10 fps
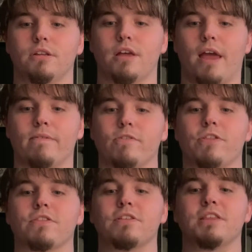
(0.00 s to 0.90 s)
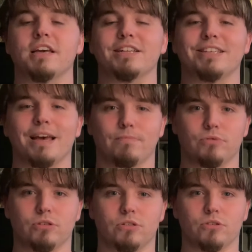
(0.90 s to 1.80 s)
everything that they
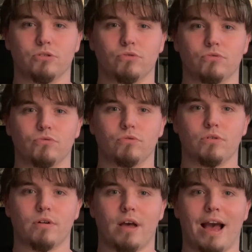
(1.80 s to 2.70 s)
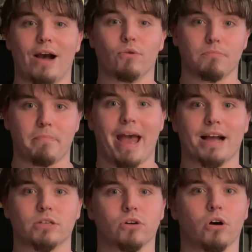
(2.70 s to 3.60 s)
attempt to out
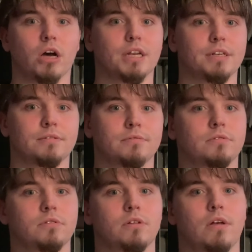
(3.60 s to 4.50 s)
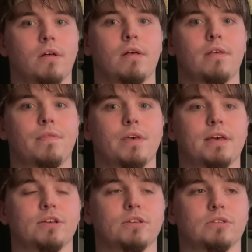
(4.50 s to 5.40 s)
Max on
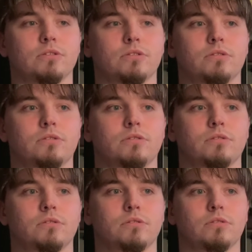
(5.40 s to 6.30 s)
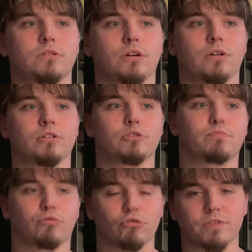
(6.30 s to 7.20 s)
is, it's
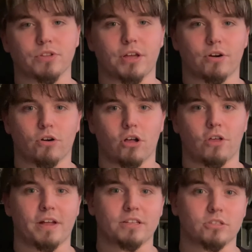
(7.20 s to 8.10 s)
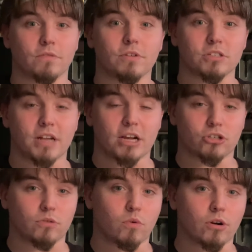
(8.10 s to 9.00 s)
proven later on that stuff doesn't
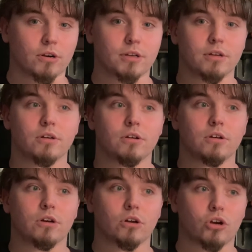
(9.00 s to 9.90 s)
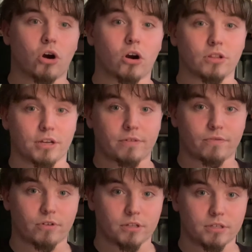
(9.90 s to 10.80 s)
actually work. Garlic,
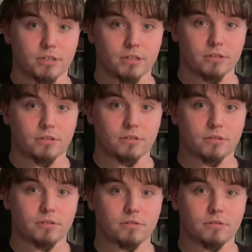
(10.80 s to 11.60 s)
for instance,